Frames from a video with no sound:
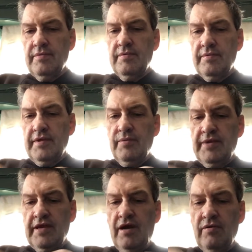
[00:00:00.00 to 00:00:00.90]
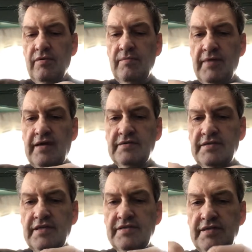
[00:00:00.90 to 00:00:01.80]
there we go. Model
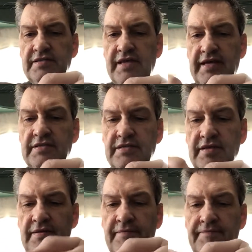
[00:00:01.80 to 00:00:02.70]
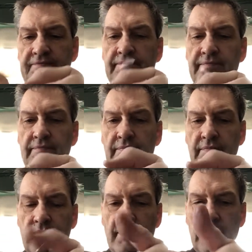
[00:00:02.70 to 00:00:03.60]
66.
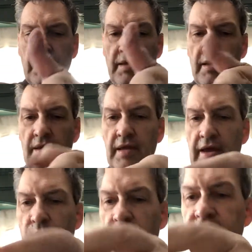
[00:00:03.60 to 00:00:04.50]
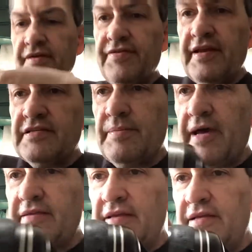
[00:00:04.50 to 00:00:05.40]
And one of the things
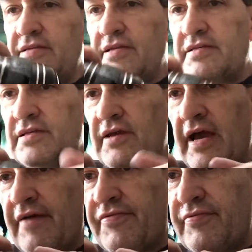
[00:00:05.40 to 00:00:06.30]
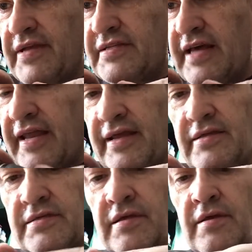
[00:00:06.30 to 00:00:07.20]
about these is you have 3
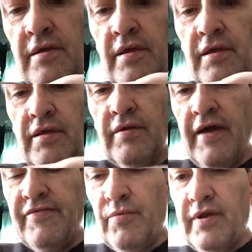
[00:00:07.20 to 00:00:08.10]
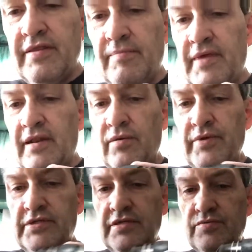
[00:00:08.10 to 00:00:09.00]
settings. You have the one in the middle,
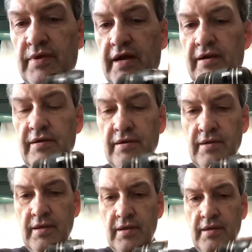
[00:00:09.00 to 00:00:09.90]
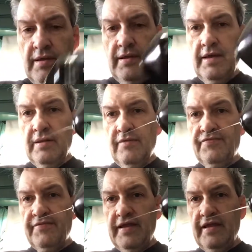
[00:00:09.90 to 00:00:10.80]
which is where it'll
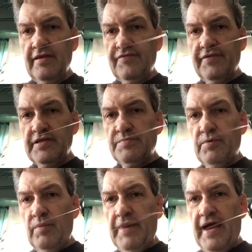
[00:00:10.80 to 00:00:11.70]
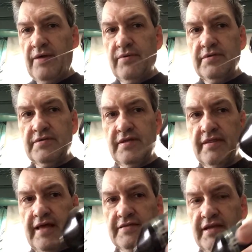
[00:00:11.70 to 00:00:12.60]
free spool backwards.
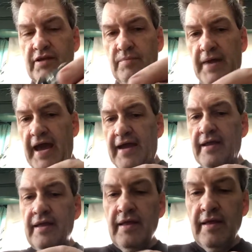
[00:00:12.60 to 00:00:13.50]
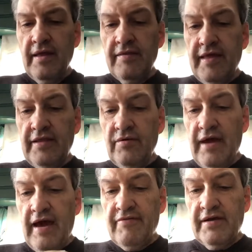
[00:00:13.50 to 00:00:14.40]
That's like your back. Then you
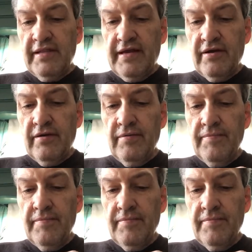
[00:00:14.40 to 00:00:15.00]
have a clicker,